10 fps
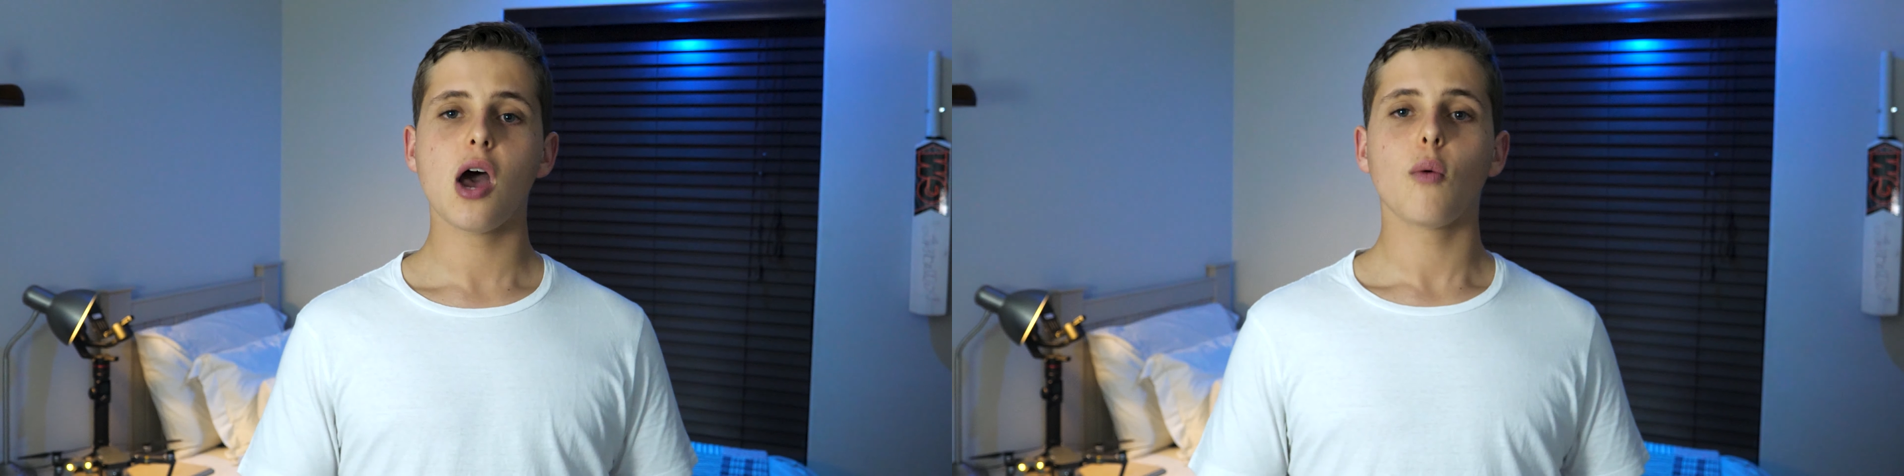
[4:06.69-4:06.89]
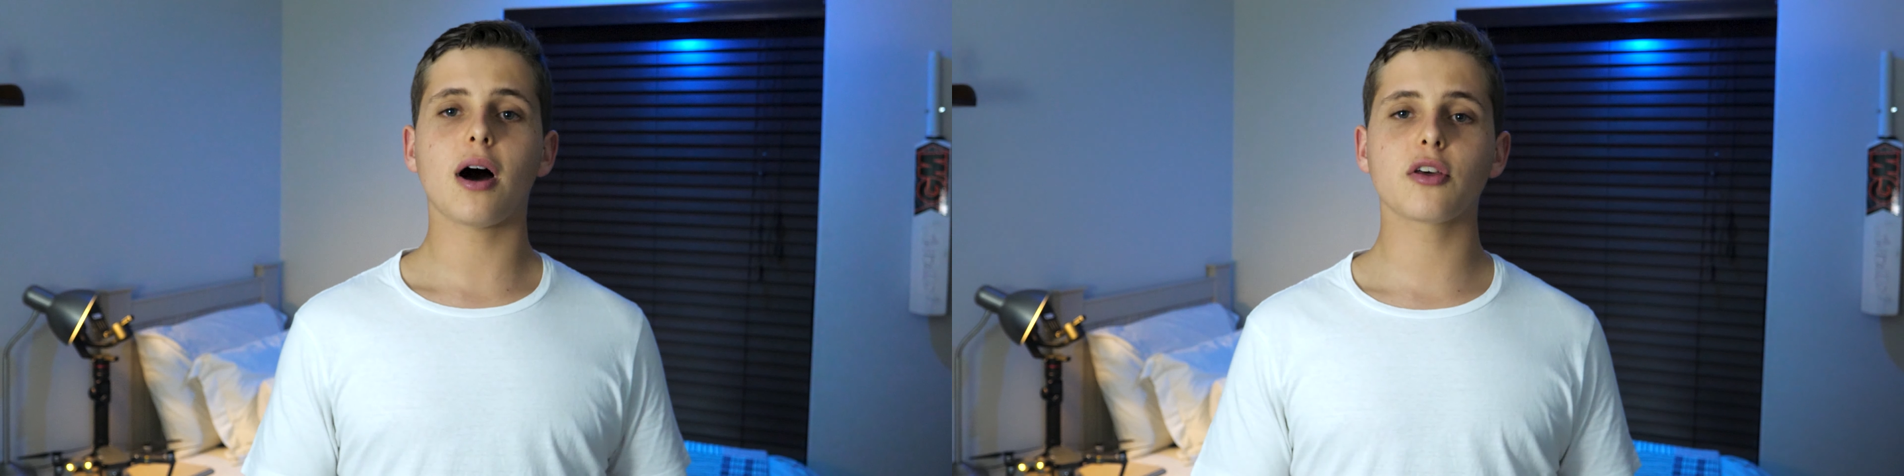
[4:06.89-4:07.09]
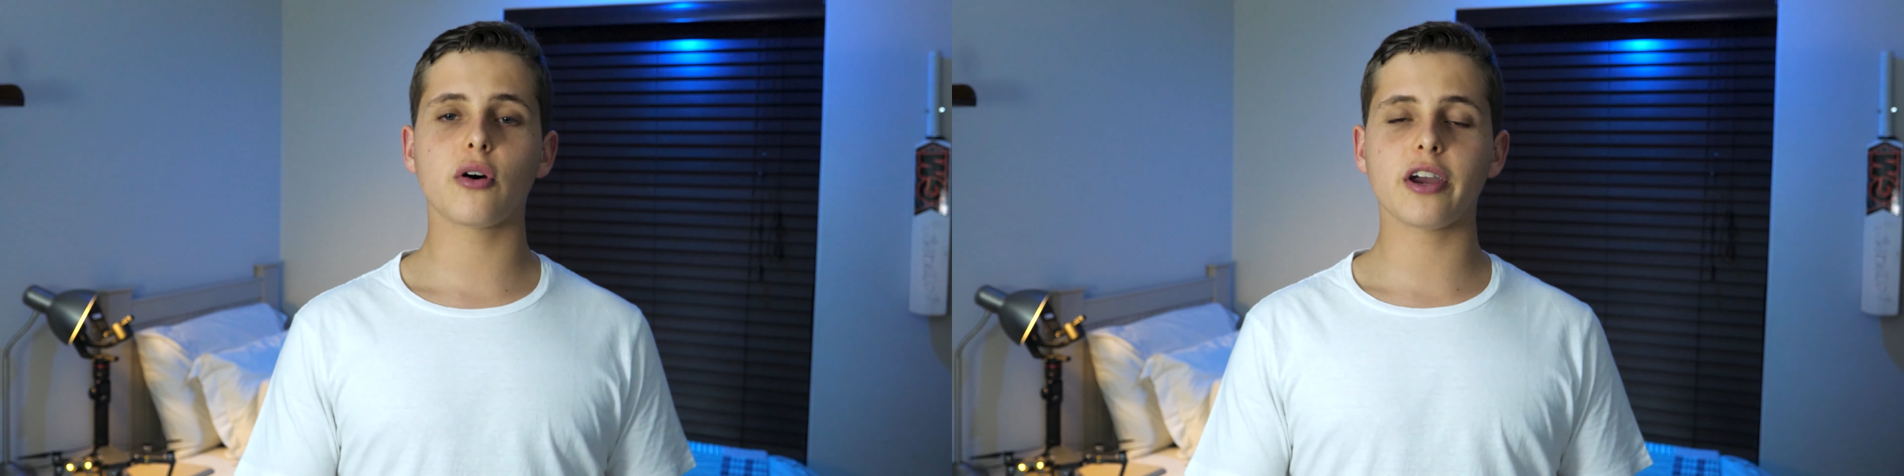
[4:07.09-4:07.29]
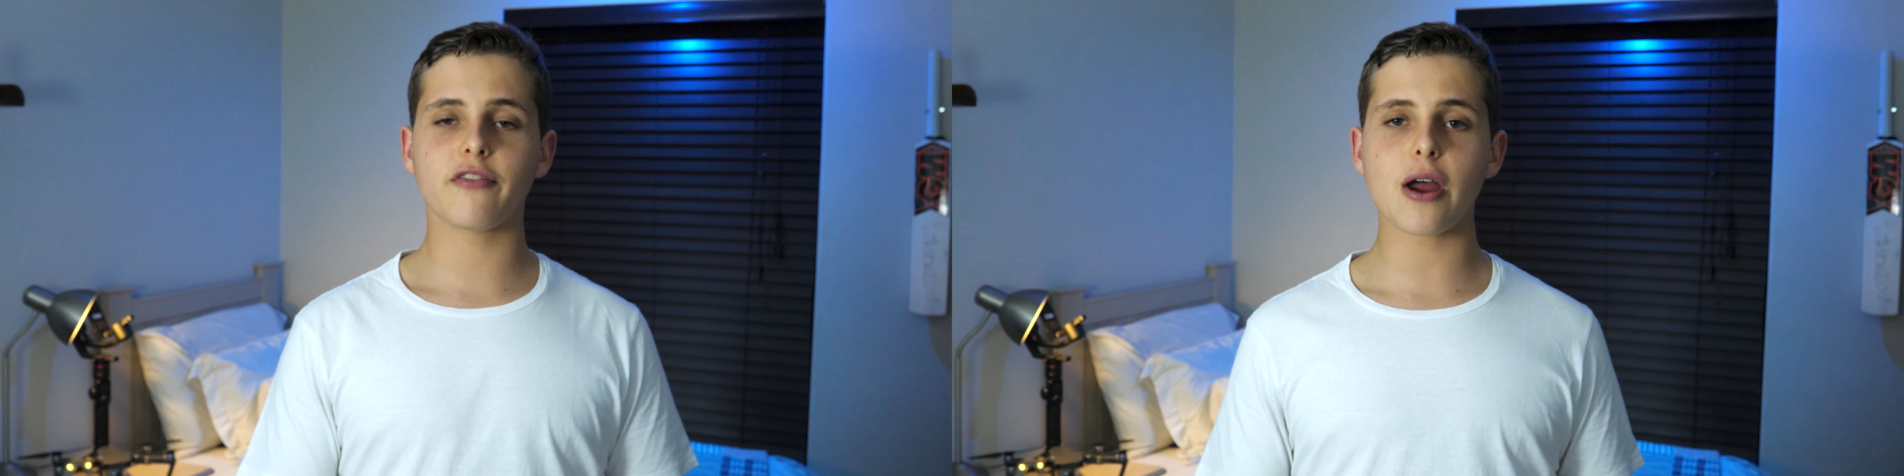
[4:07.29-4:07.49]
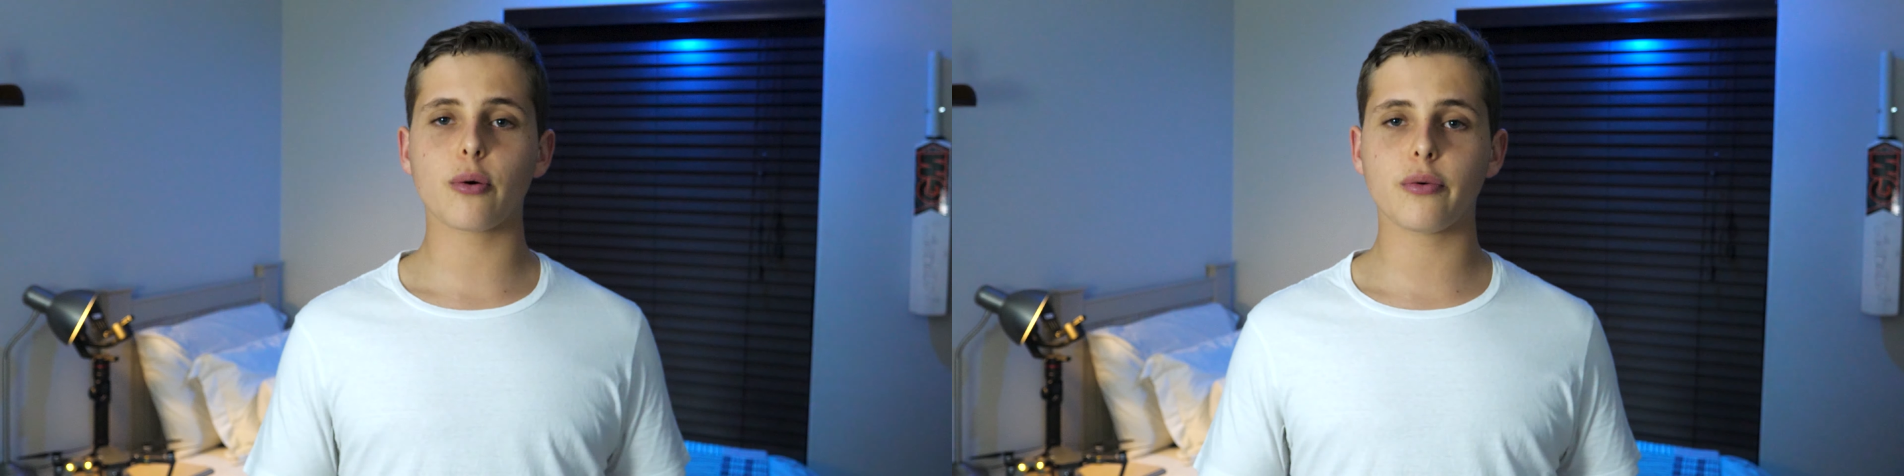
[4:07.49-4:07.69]
while your
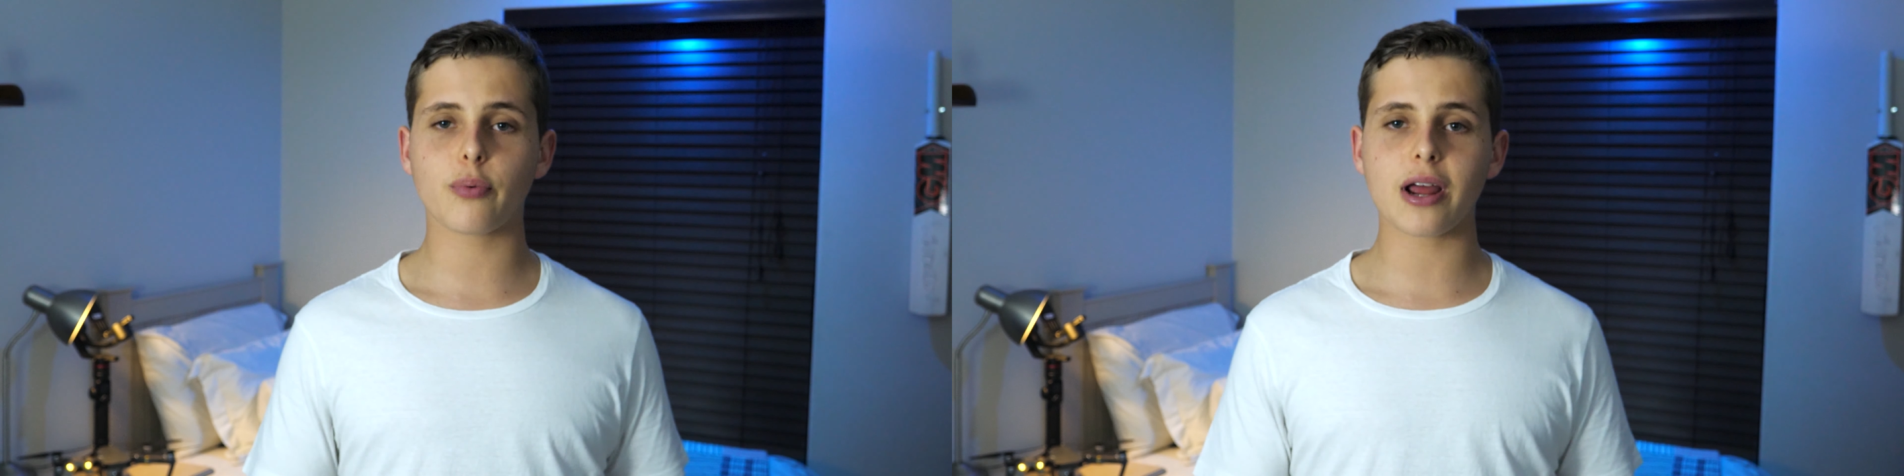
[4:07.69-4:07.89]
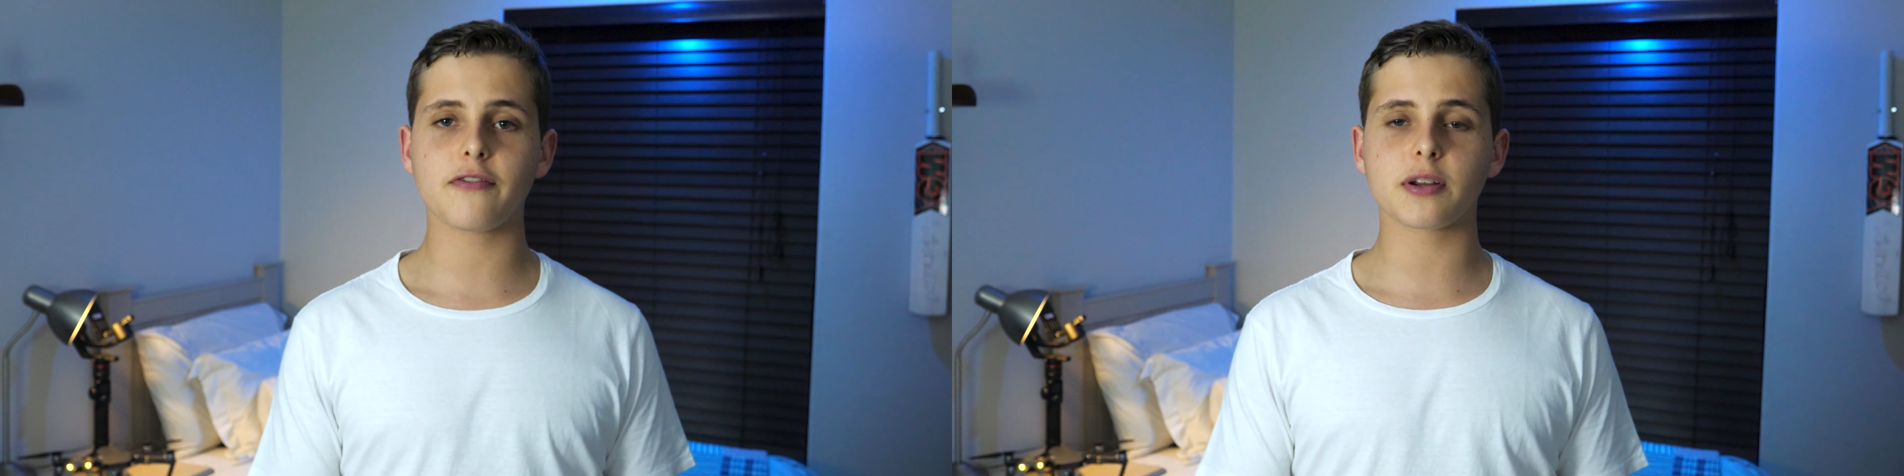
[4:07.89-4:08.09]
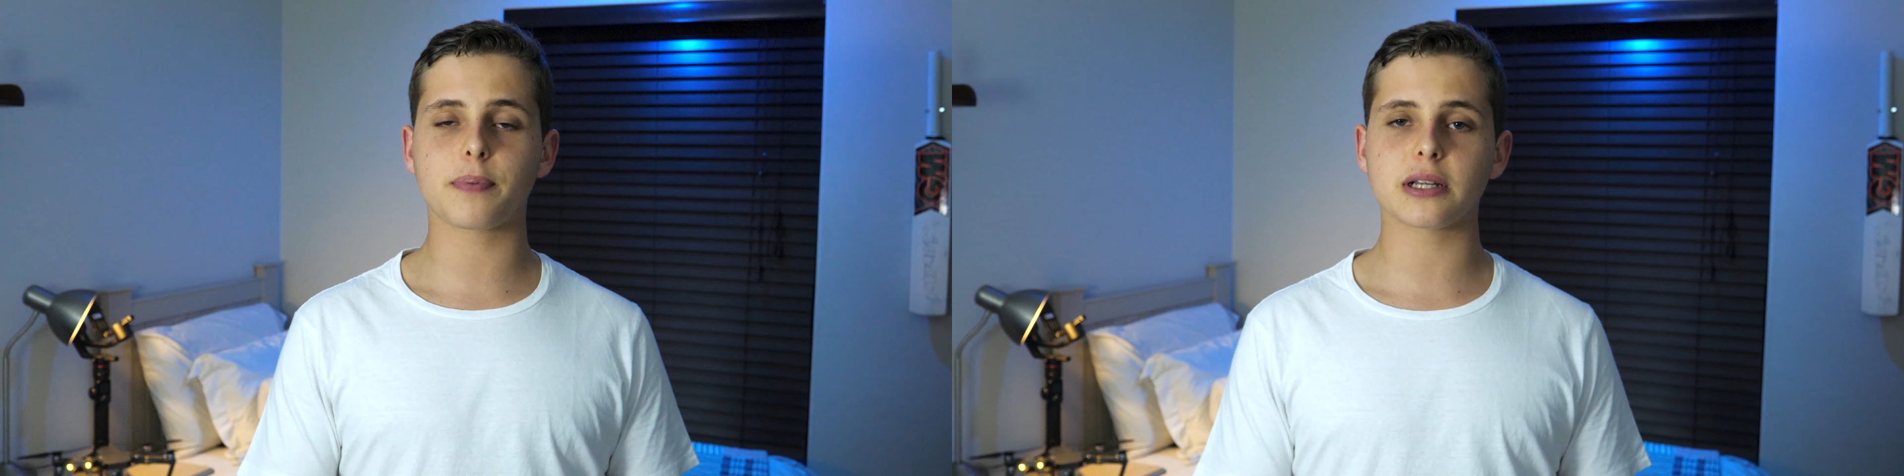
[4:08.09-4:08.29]
irrelevant